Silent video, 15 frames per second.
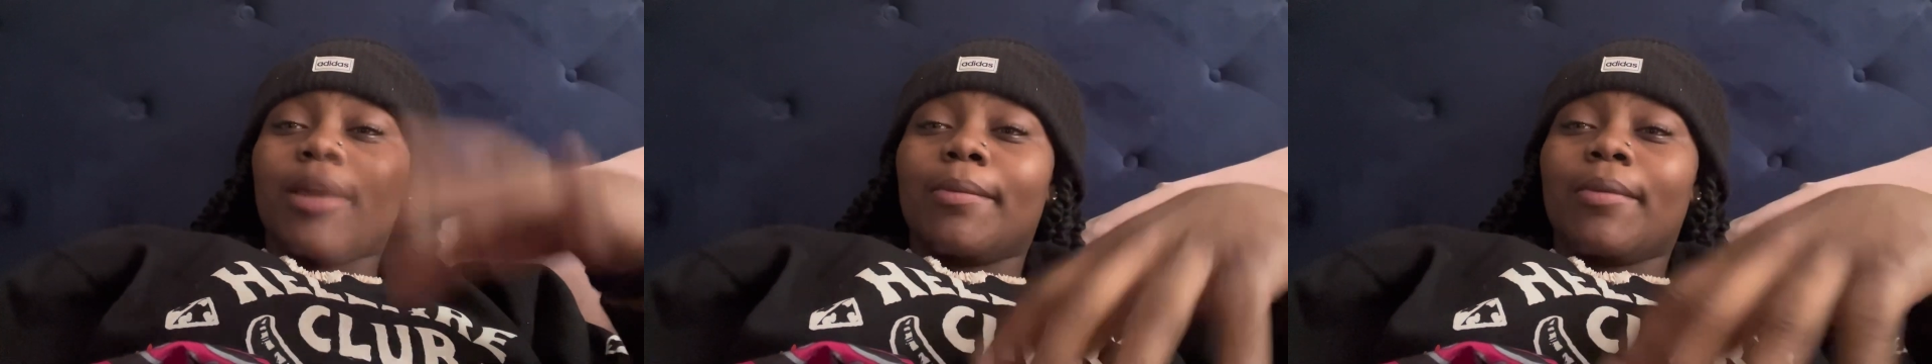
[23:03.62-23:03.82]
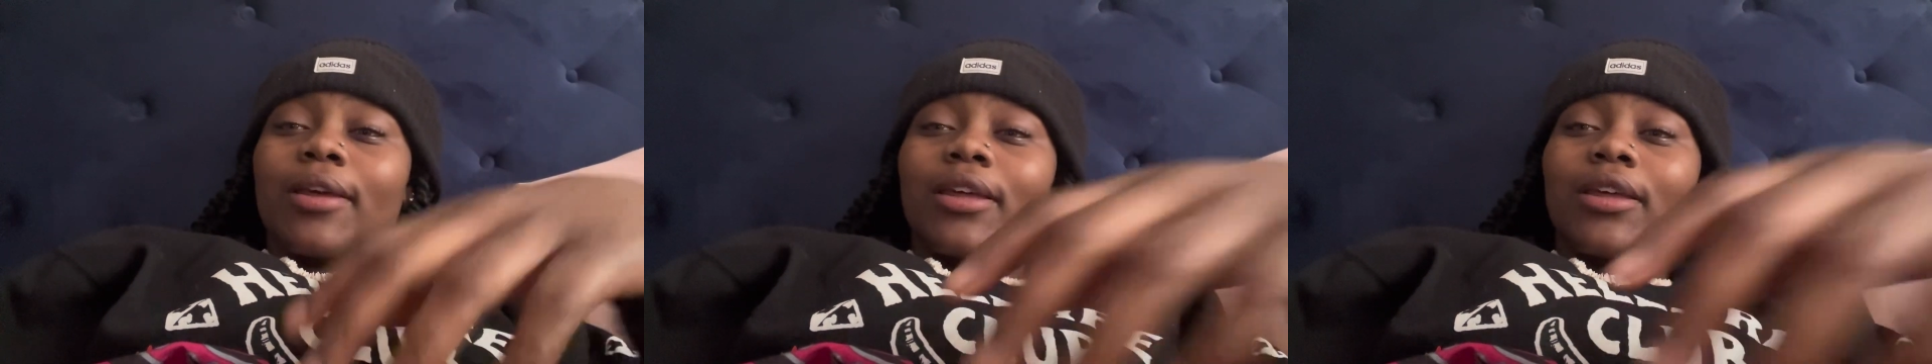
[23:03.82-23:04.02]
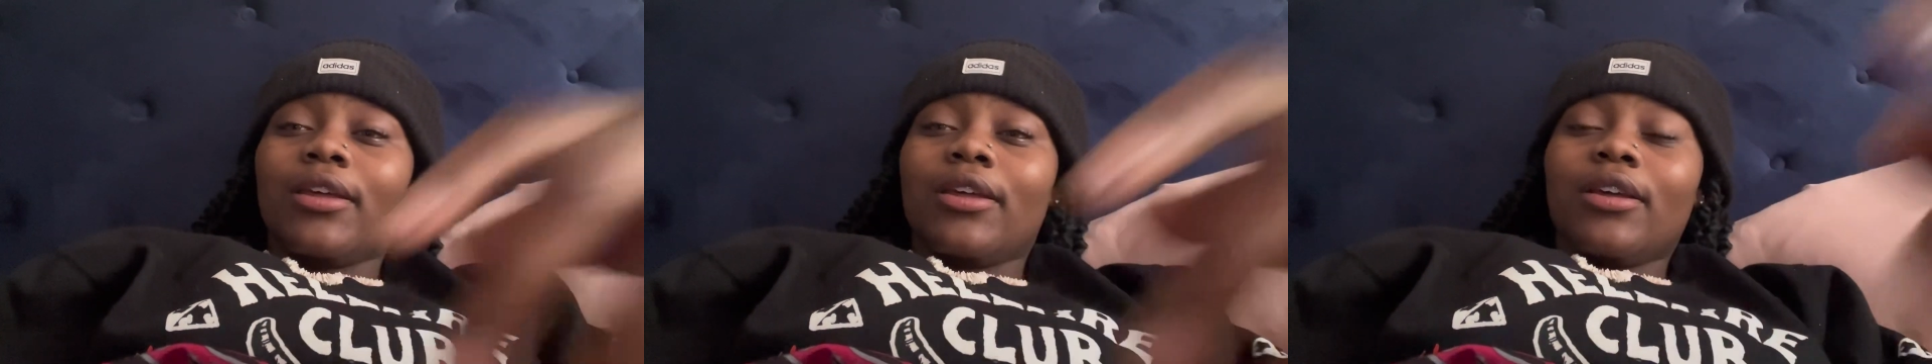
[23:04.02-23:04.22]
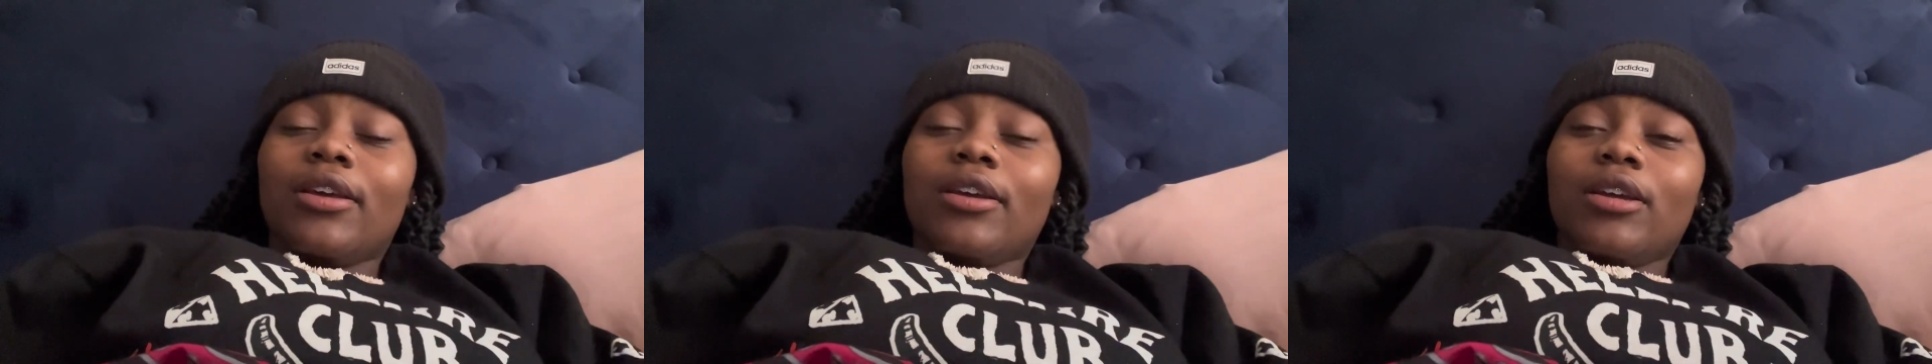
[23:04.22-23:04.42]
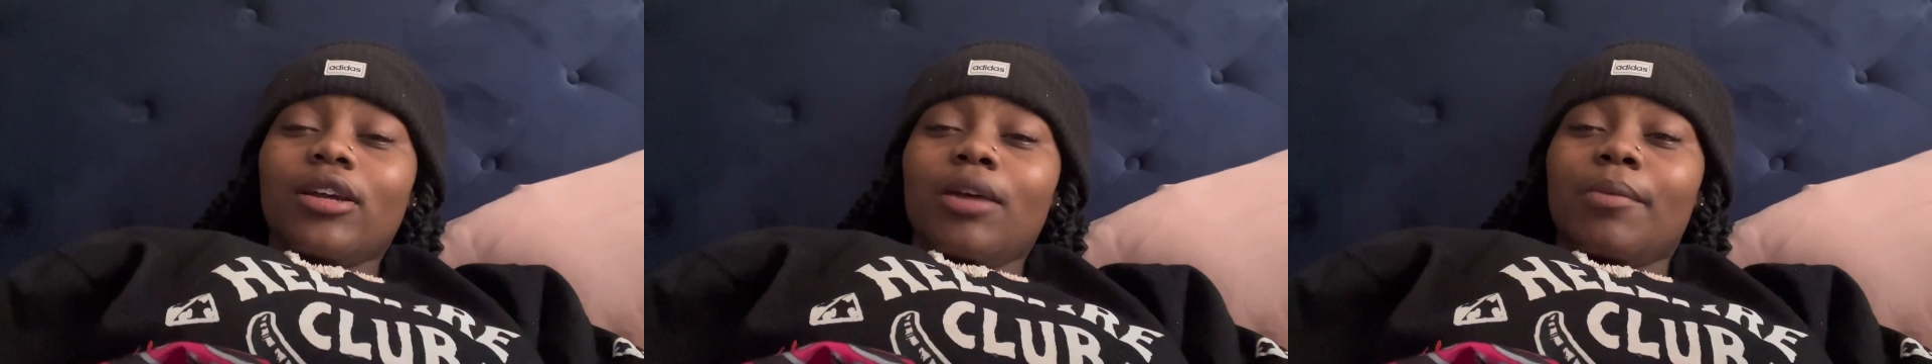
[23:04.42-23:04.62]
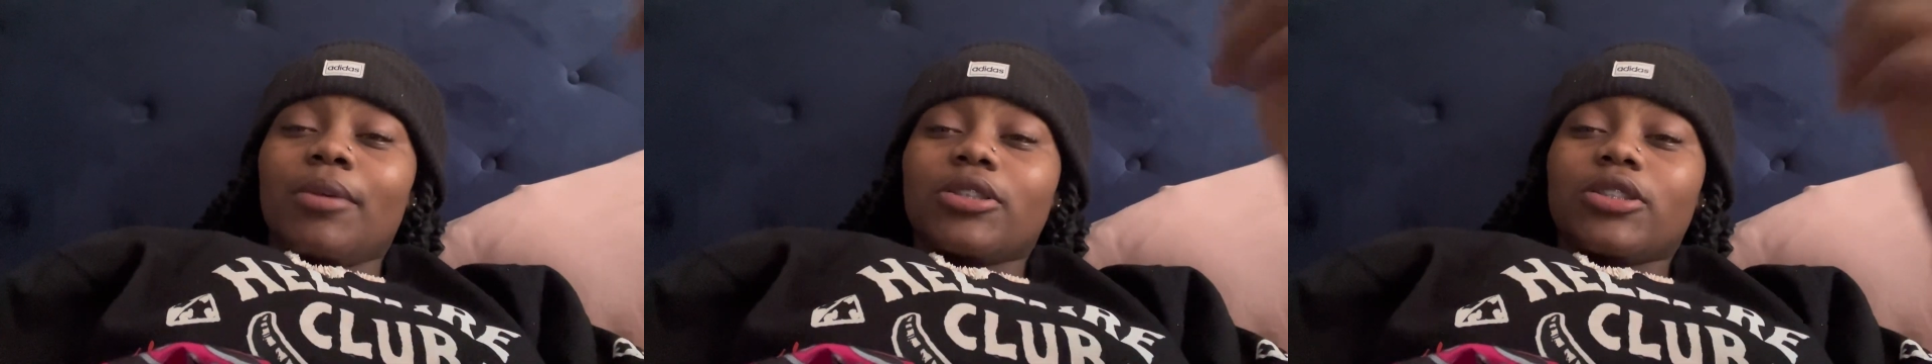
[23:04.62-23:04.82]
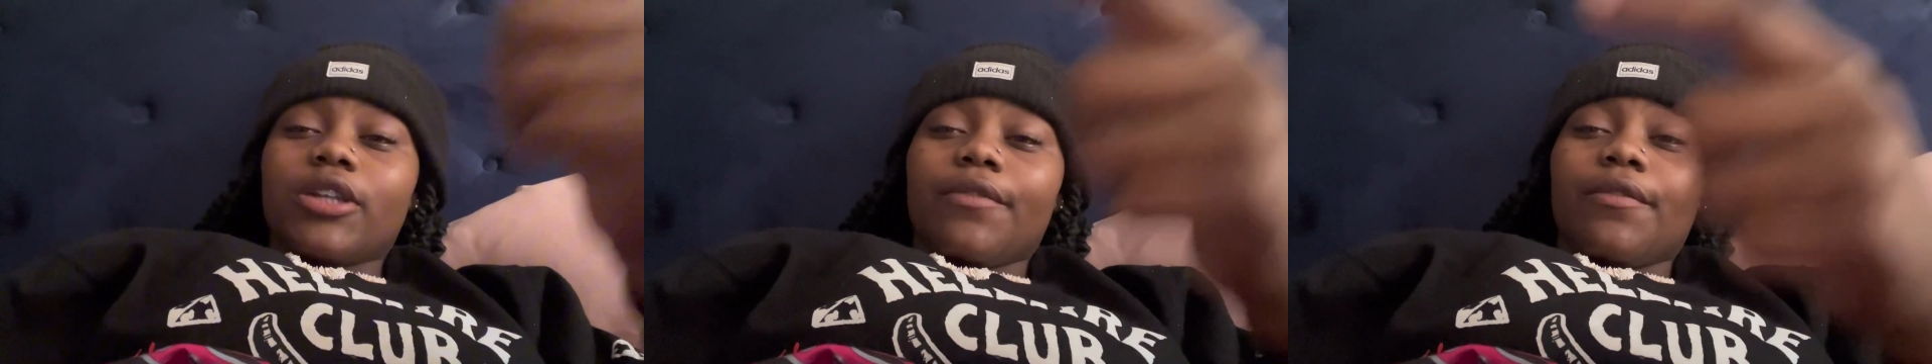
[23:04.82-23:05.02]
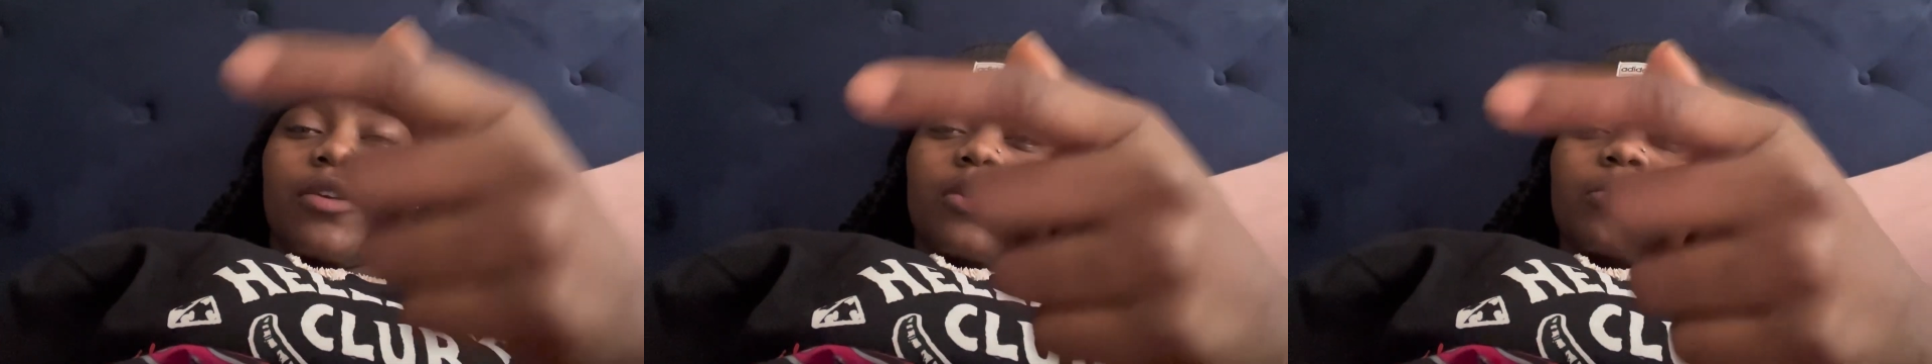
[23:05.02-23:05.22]
man. Make sure
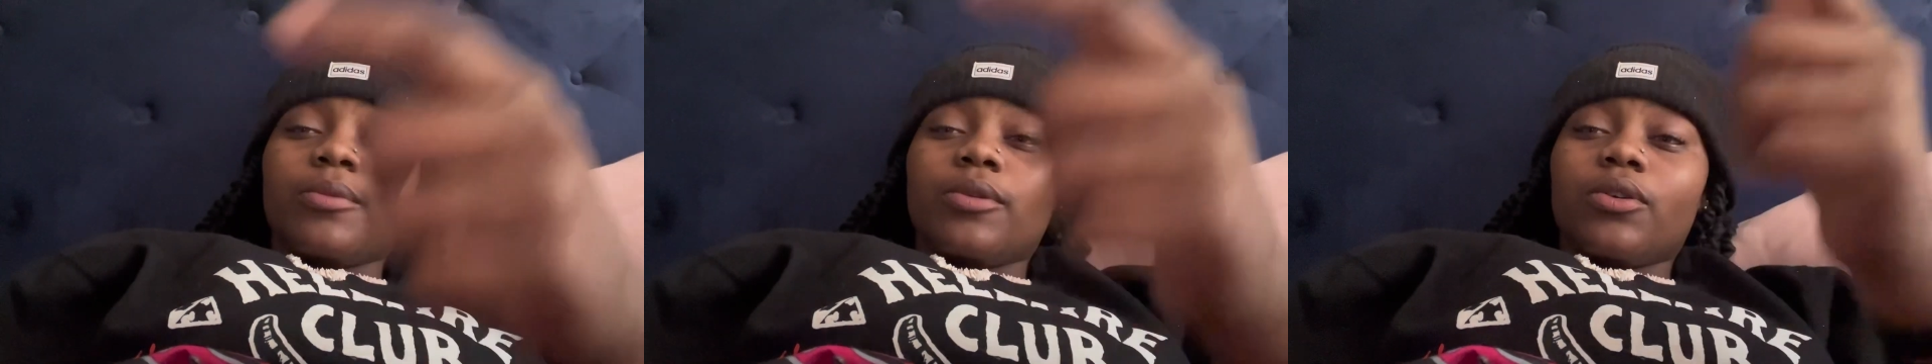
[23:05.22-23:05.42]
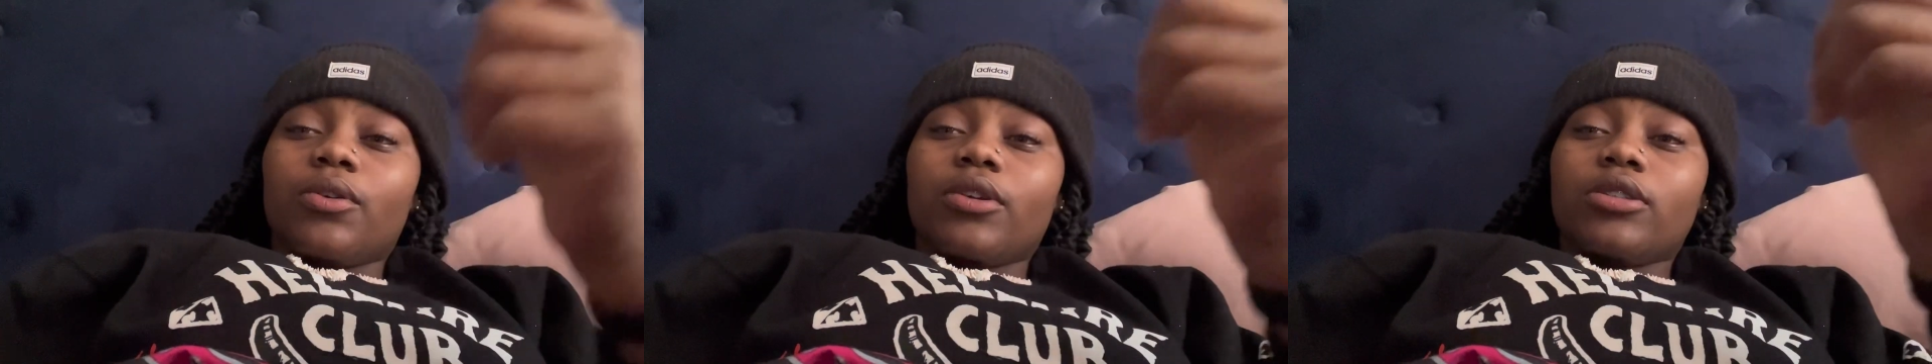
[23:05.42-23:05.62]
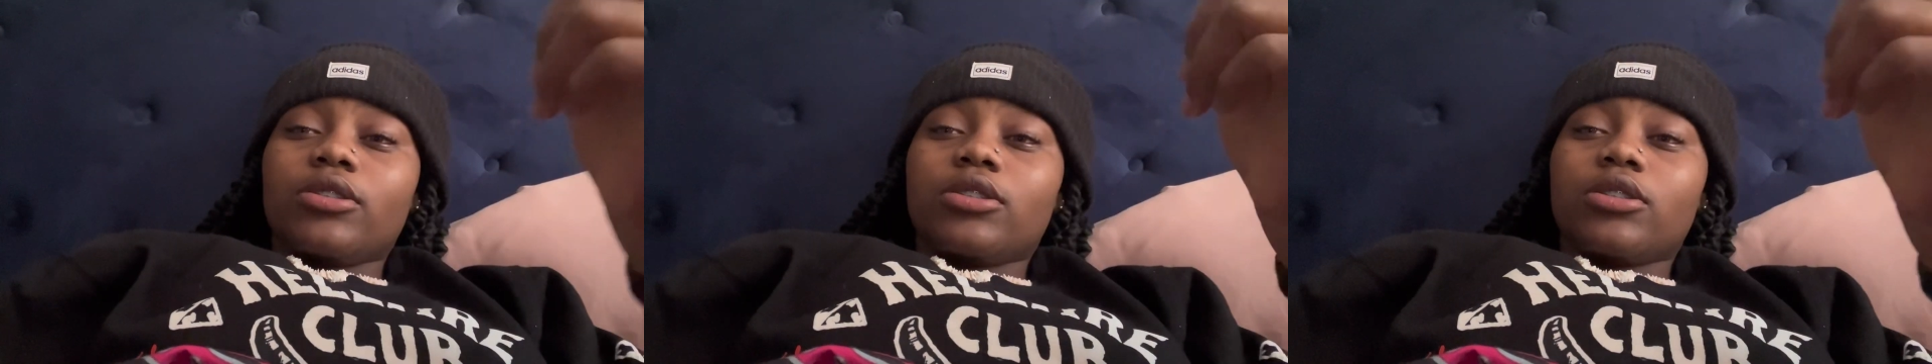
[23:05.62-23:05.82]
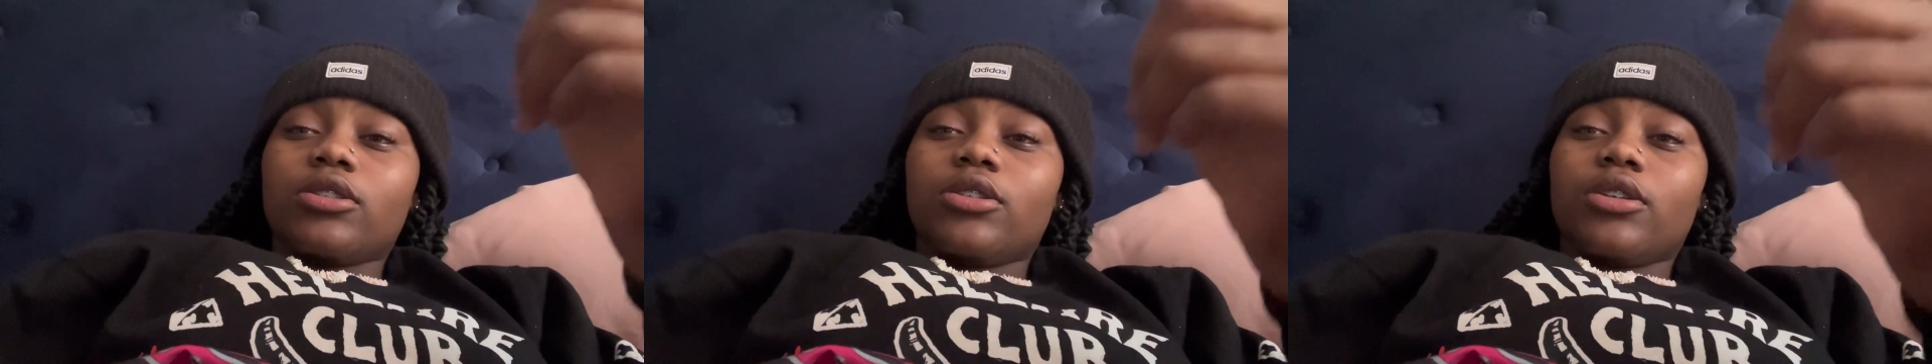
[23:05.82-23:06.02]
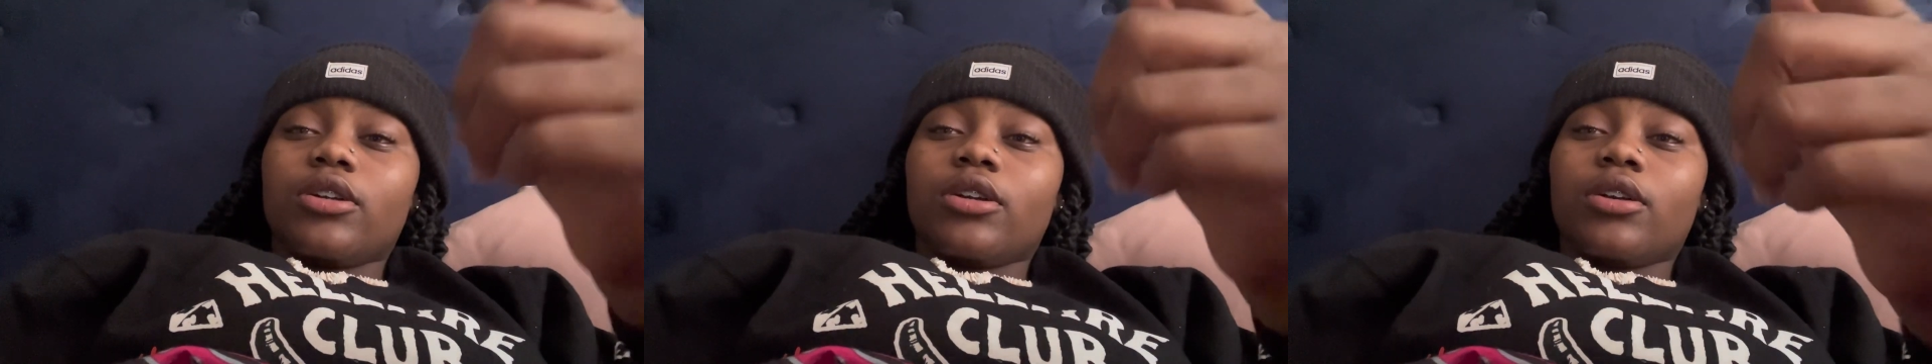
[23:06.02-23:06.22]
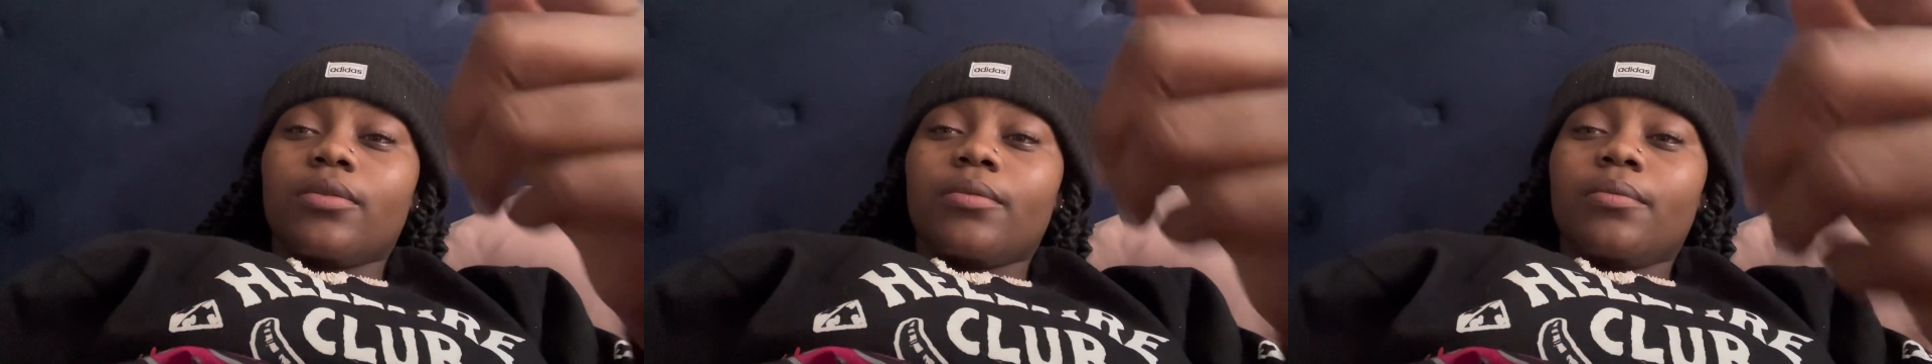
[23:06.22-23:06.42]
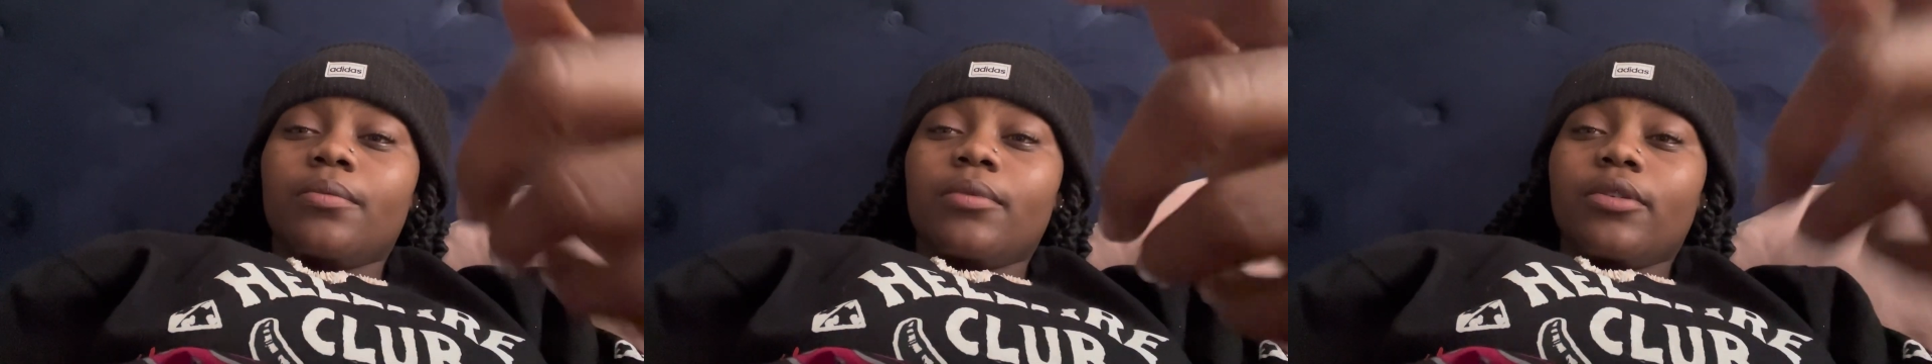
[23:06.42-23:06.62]
y'all follow me on Instagram.